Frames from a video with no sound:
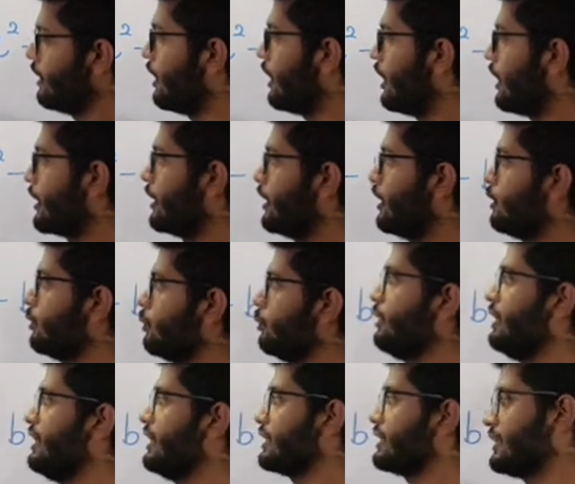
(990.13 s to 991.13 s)
Now
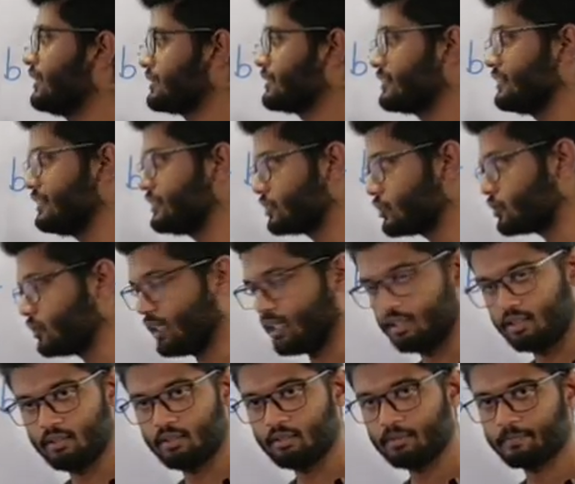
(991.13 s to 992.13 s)
we arrange this
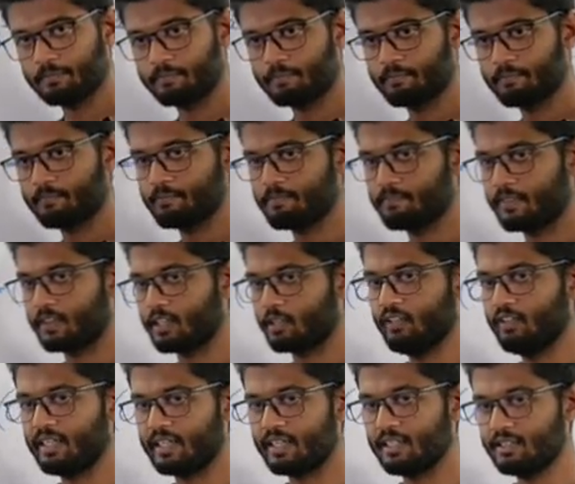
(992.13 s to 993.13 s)
one.
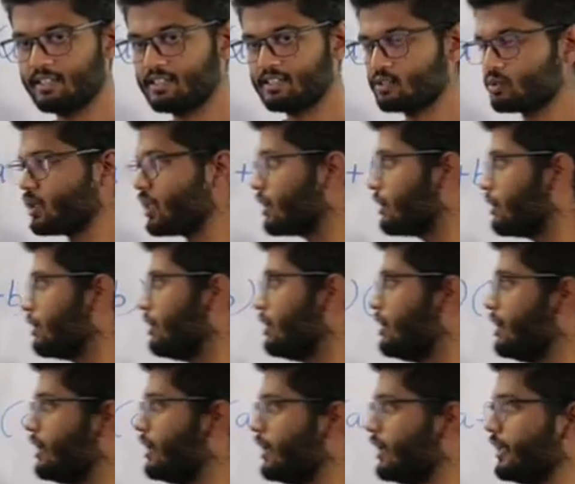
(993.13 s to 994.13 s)

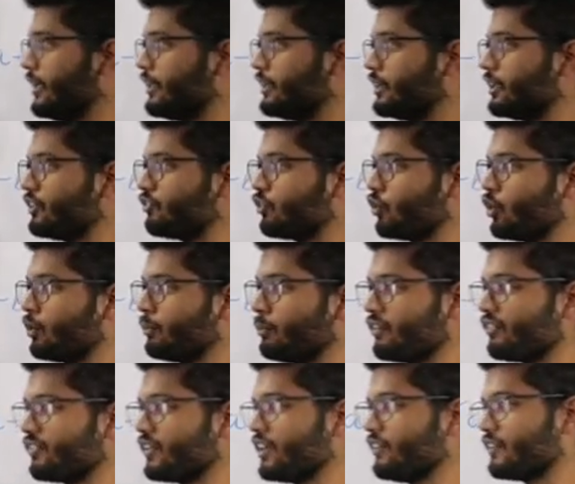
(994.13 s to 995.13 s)
In the form
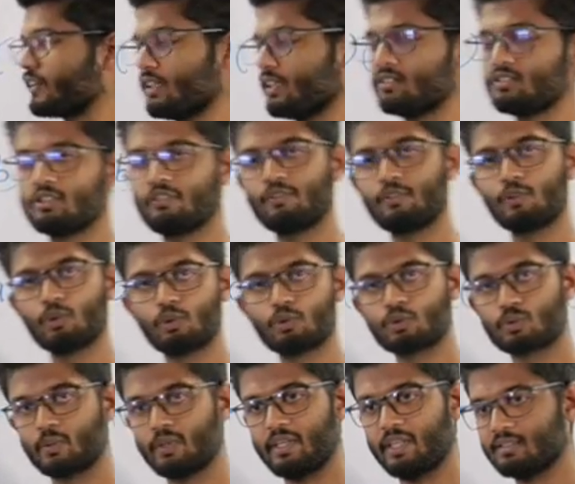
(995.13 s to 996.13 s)
of difference of two
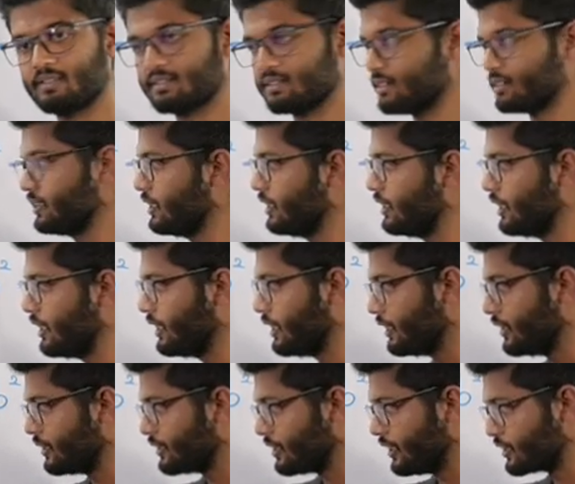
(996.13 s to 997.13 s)
squares.
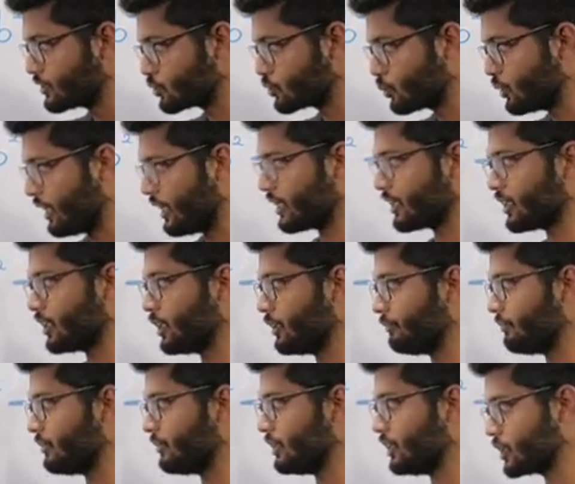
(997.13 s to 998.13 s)
A square
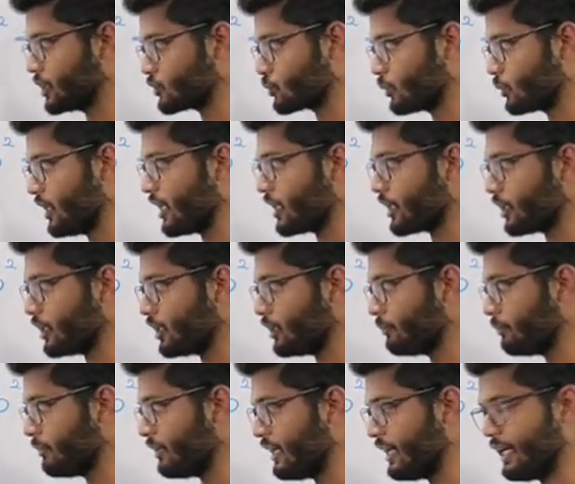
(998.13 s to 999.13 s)
term,
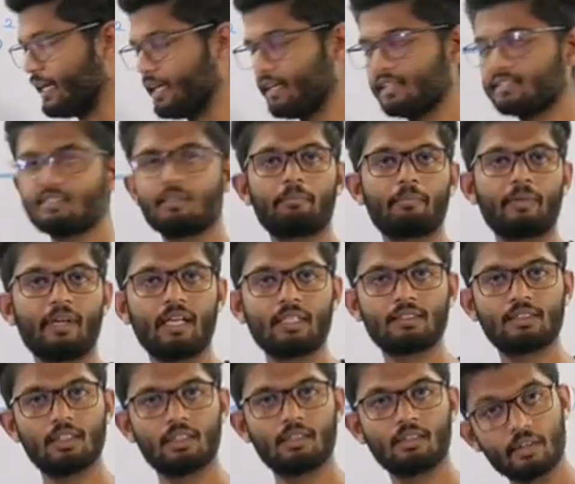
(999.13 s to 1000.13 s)
and a
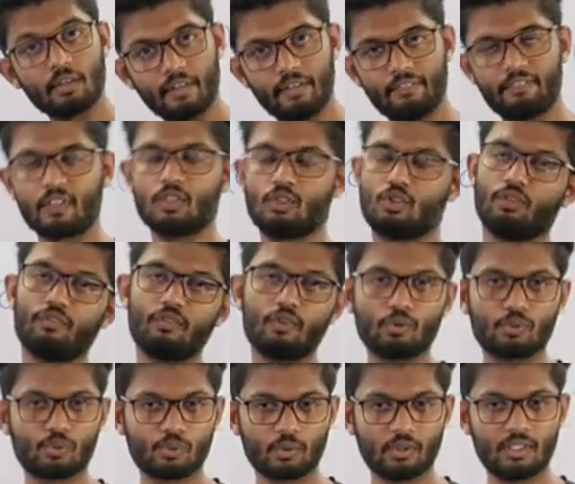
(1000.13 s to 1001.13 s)
subtraction, difference of
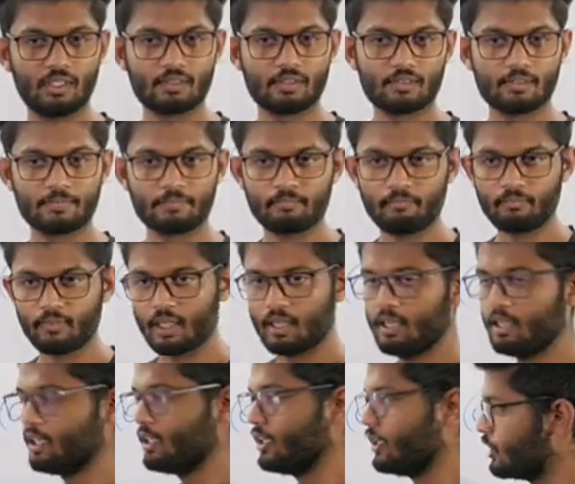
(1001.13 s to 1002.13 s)
two squares.
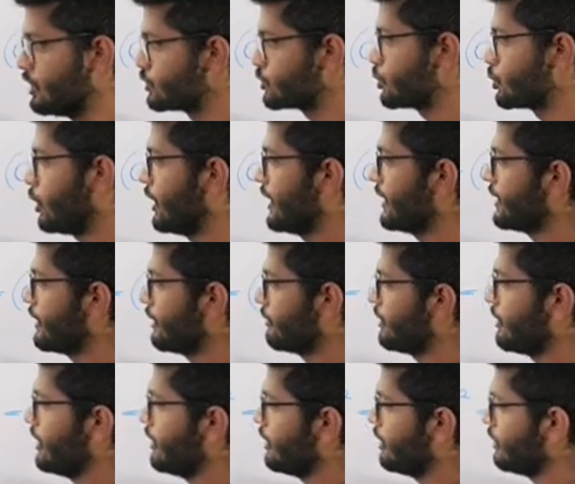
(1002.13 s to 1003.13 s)
So I can
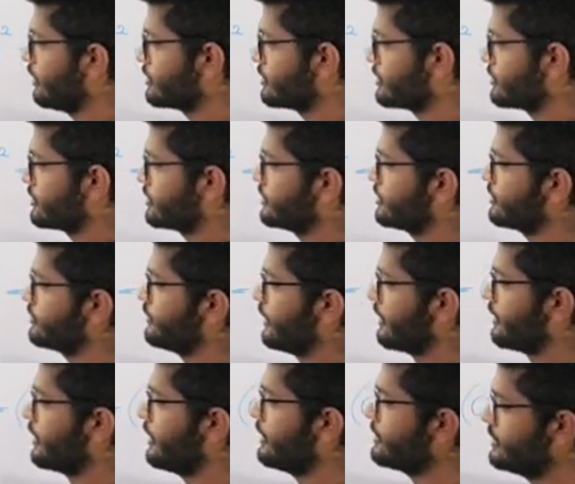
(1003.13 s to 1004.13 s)

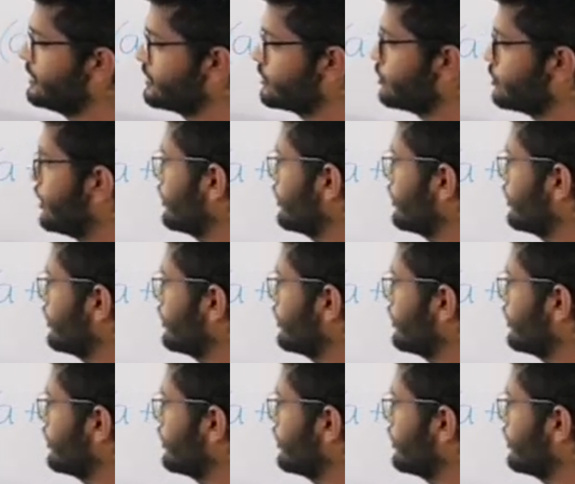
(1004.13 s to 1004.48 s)
factorize this